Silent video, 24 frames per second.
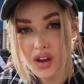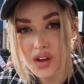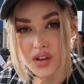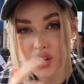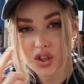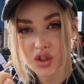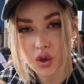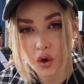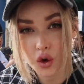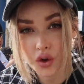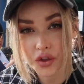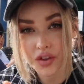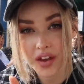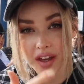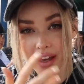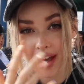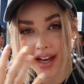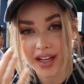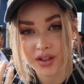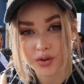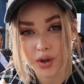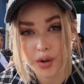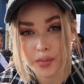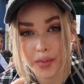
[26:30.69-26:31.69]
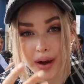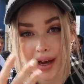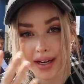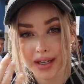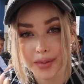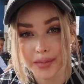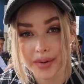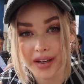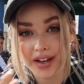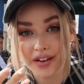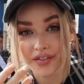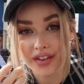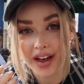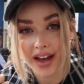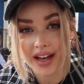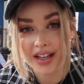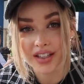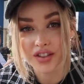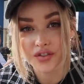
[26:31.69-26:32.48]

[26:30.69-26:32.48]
this whole thing has reminded me of that.